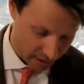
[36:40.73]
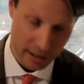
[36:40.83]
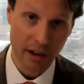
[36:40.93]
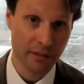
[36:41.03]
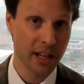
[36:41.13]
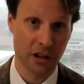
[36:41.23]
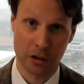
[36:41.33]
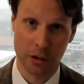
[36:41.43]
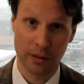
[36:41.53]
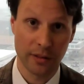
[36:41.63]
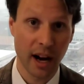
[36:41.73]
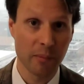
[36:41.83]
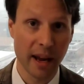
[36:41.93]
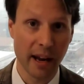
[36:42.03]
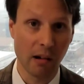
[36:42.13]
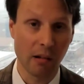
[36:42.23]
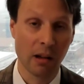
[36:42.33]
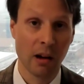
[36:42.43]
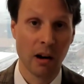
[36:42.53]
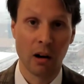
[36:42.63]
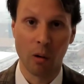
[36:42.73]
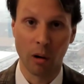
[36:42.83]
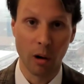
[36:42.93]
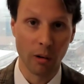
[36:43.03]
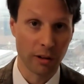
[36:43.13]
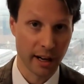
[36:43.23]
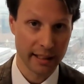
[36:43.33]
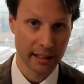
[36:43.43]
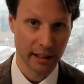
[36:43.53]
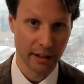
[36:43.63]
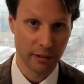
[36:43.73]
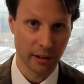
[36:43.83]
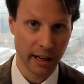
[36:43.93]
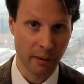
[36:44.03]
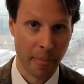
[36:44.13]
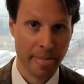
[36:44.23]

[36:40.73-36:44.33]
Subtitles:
it's done via certified mail or overnight delivery.